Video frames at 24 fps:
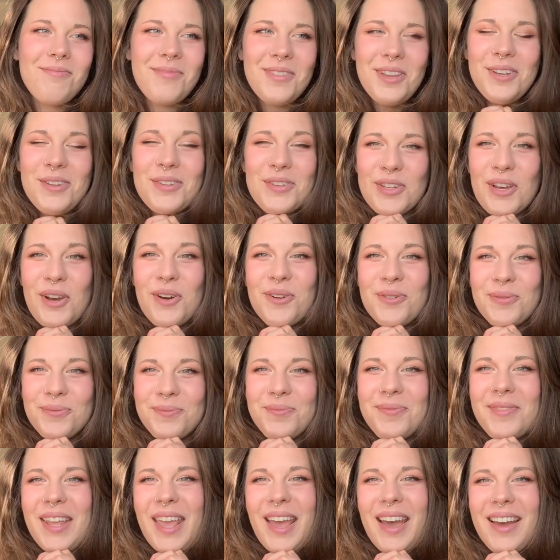So
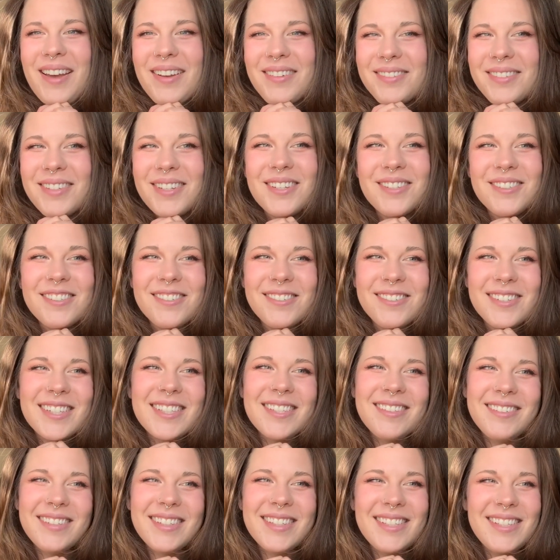yeah, it was
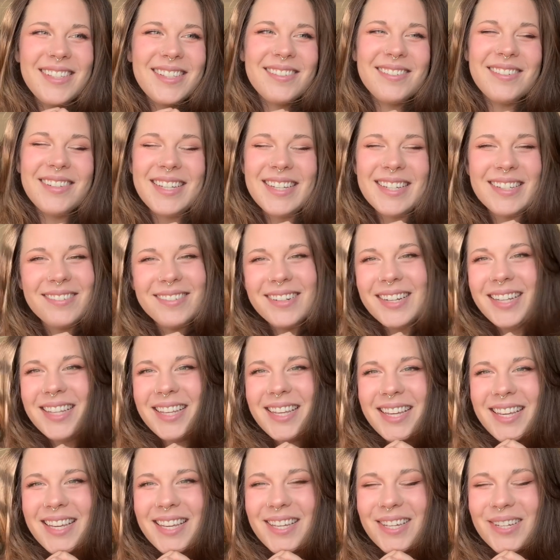really, really sweet, really
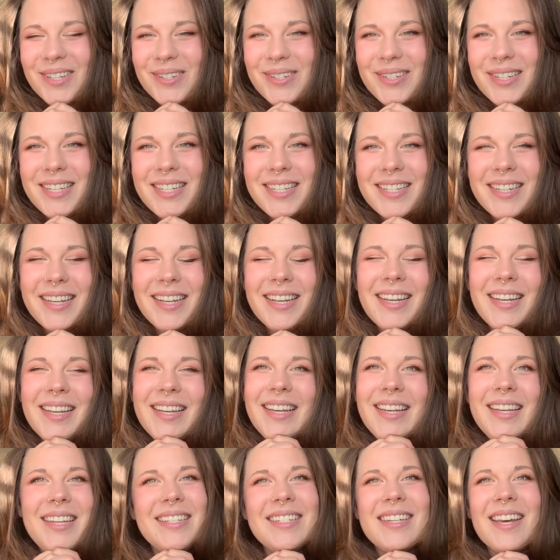cute.
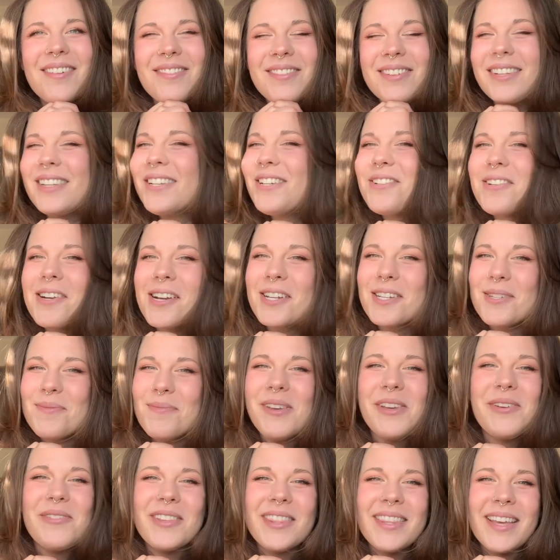He definitely tricked
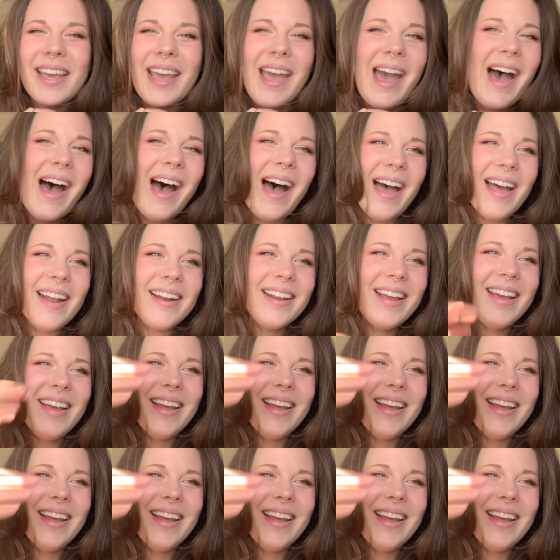me with the cat.